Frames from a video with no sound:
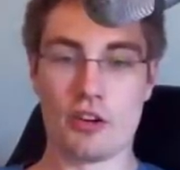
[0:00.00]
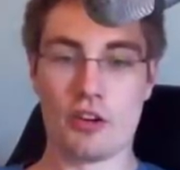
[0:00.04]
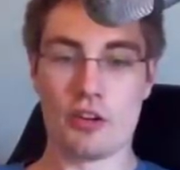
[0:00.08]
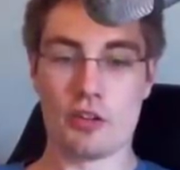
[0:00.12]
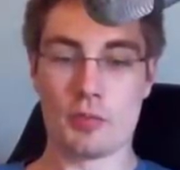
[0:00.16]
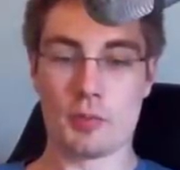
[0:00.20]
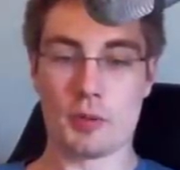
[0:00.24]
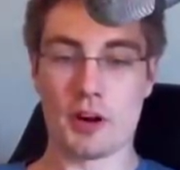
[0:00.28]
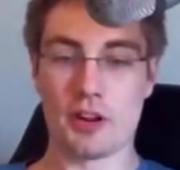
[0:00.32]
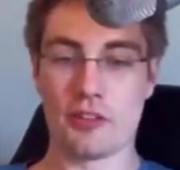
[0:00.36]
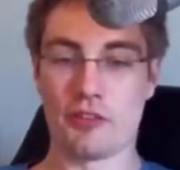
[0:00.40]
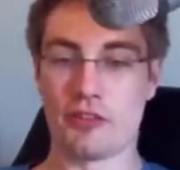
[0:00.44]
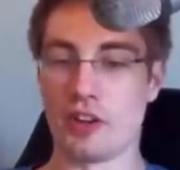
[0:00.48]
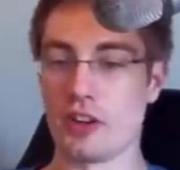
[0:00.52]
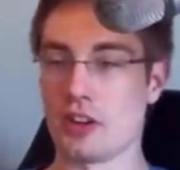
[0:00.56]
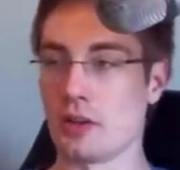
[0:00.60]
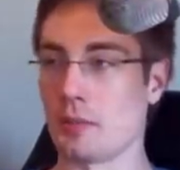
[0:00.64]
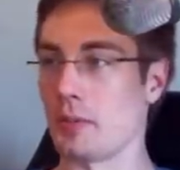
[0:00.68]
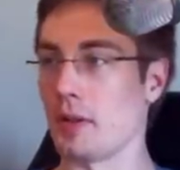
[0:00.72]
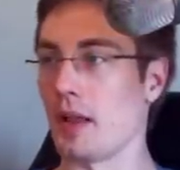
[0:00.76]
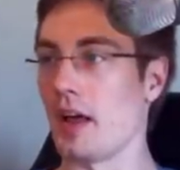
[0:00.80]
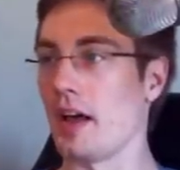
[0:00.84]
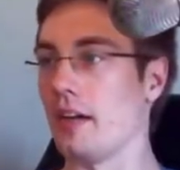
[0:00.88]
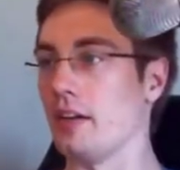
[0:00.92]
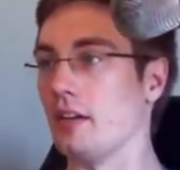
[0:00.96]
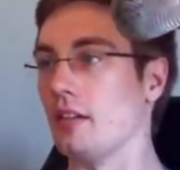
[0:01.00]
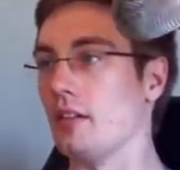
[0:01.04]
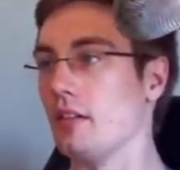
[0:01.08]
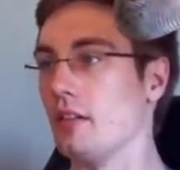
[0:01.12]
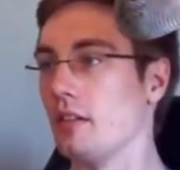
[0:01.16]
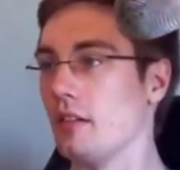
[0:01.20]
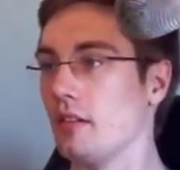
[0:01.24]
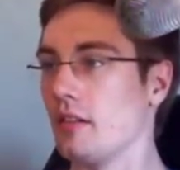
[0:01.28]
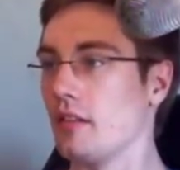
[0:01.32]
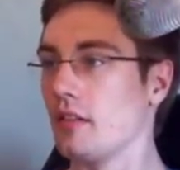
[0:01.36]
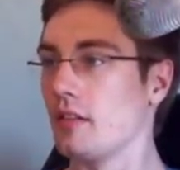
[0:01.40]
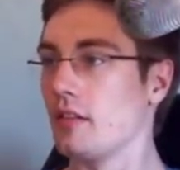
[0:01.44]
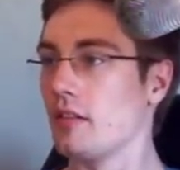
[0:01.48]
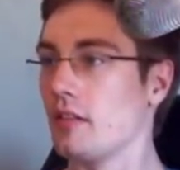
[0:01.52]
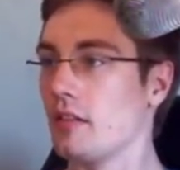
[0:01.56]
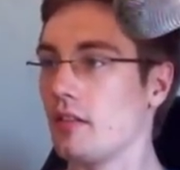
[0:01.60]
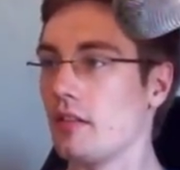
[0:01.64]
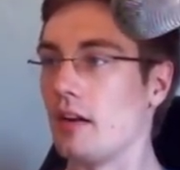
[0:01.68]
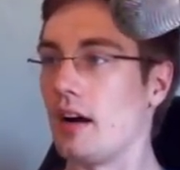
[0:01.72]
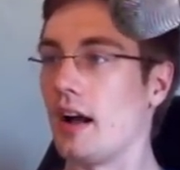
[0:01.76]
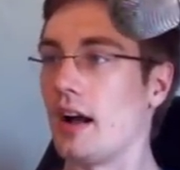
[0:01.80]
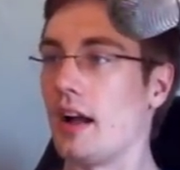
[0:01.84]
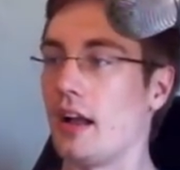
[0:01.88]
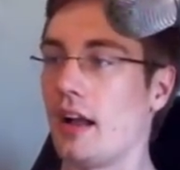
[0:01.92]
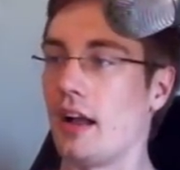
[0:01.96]
it was, pretty fun to play.
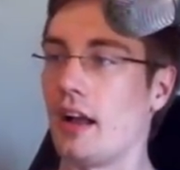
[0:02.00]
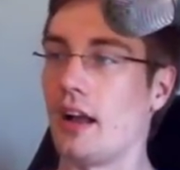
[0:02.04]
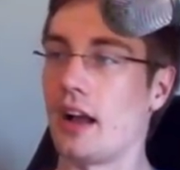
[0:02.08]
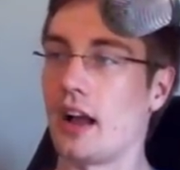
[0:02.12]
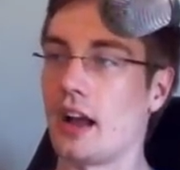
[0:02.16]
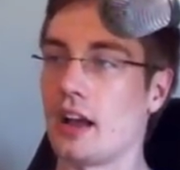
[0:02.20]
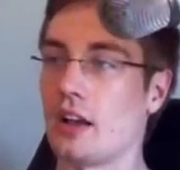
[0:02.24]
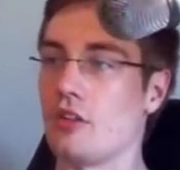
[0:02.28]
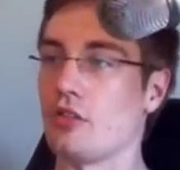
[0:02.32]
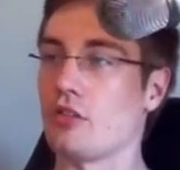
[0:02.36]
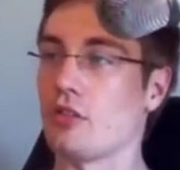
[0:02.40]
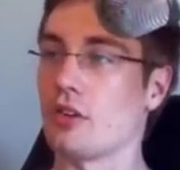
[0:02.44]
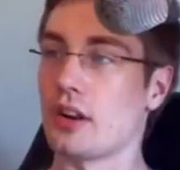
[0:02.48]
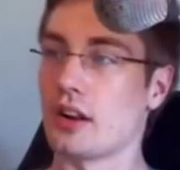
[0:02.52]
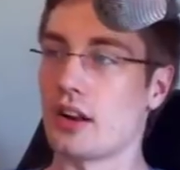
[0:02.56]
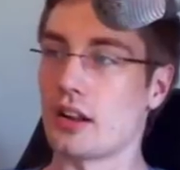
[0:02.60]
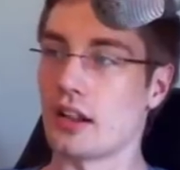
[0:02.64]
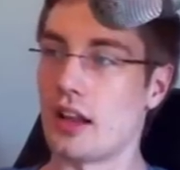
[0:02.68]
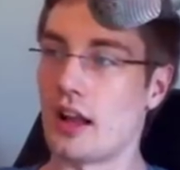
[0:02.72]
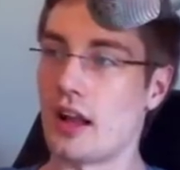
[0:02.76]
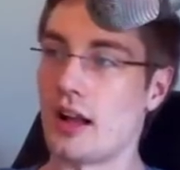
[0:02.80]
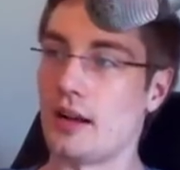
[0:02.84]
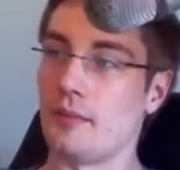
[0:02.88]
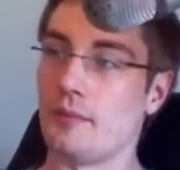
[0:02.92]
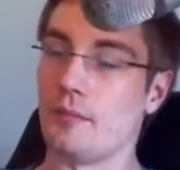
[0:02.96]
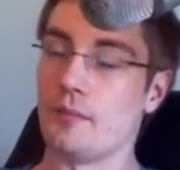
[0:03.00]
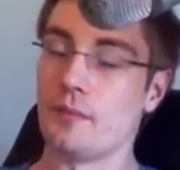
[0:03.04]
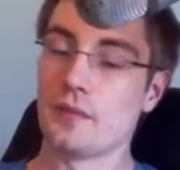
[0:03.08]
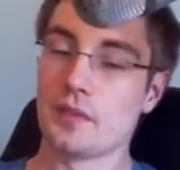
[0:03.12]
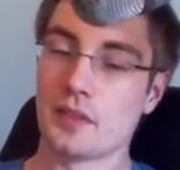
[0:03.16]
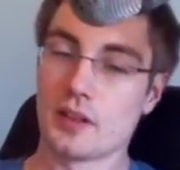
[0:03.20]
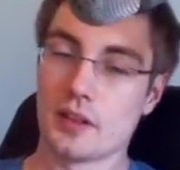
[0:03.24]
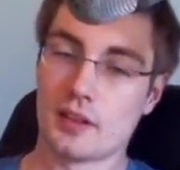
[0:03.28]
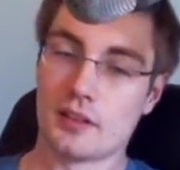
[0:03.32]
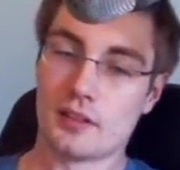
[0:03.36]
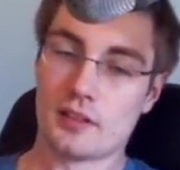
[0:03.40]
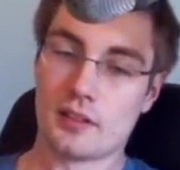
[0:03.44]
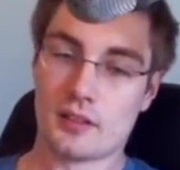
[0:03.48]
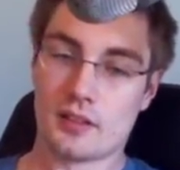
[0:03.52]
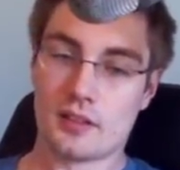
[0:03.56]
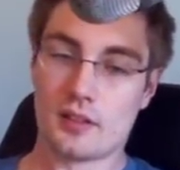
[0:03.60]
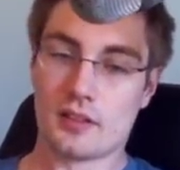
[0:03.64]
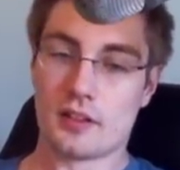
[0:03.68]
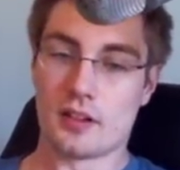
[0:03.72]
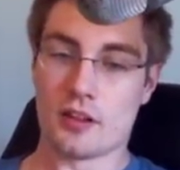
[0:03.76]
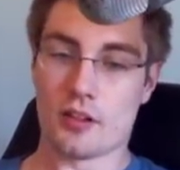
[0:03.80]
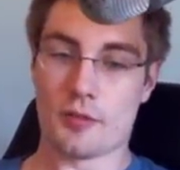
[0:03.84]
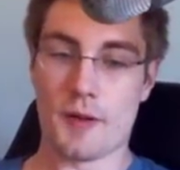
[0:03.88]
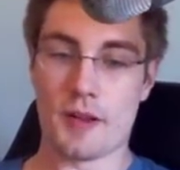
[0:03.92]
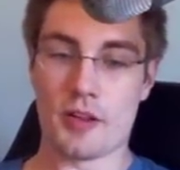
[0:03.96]
I, I, I enjoyed it a lot,
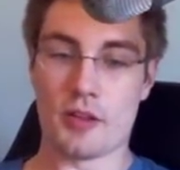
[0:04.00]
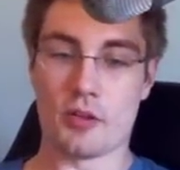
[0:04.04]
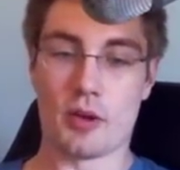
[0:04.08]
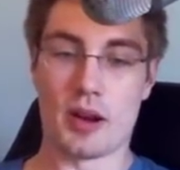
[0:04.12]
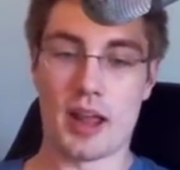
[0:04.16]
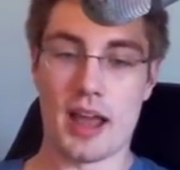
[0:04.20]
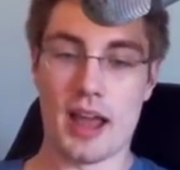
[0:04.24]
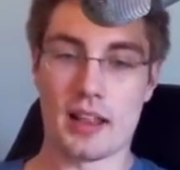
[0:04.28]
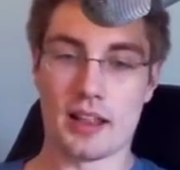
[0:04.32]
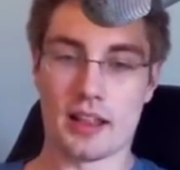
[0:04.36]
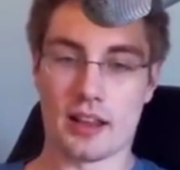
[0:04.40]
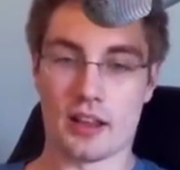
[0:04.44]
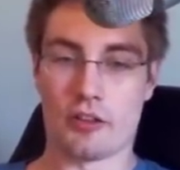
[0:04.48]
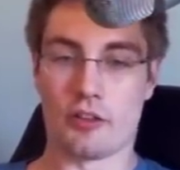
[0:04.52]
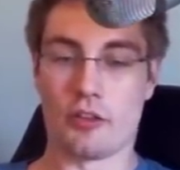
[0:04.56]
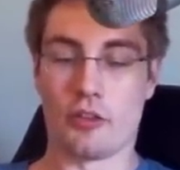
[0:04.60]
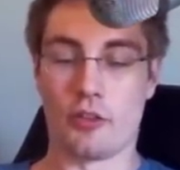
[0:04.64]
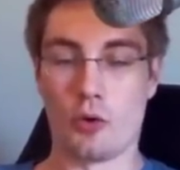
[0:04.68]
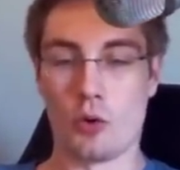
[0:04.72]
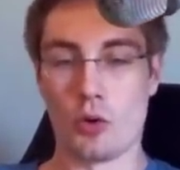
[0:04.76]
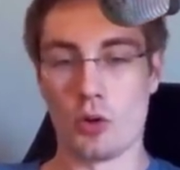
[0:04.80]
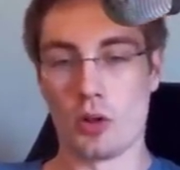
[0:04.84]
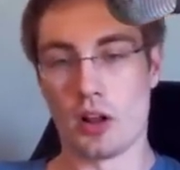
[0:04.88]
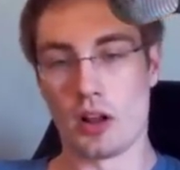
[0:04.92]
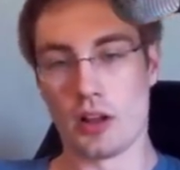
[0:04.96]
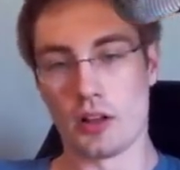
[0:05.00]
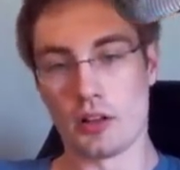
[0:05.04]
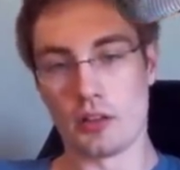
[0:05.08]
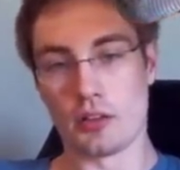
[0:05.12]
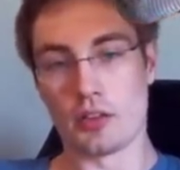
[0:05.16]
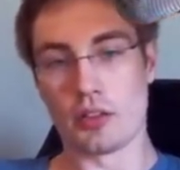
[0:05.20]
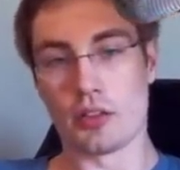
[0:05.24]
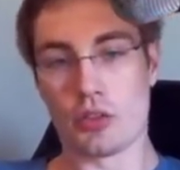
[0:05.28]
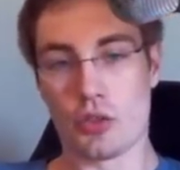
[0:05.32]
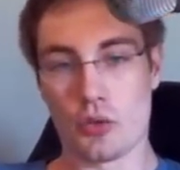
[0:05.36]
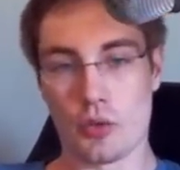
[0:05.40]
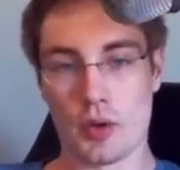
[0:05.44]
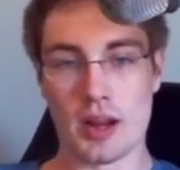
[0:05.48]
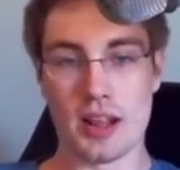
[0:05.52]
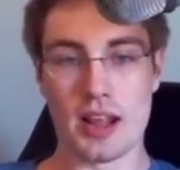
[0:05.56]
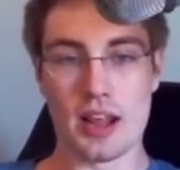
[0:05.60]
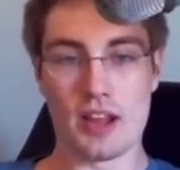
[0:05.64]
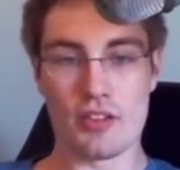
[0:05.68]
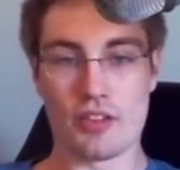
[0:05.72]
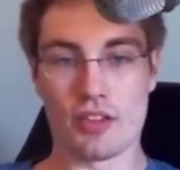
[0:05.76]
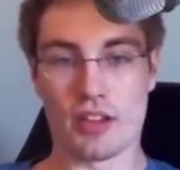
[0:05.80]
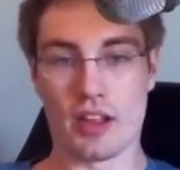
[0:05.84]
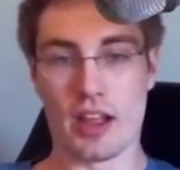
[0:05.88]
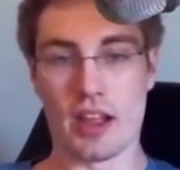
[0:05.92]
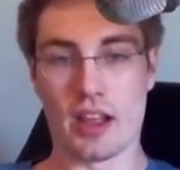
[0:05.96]
especially when it had like a full on
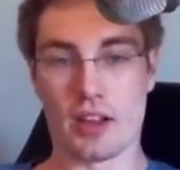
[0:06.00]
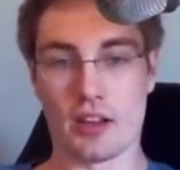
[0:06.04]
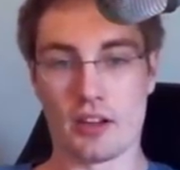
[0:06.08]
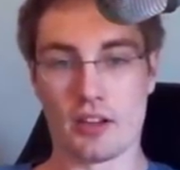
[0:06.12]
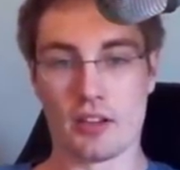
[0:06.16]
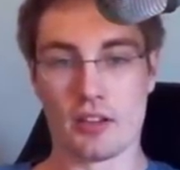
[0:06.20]
3DS like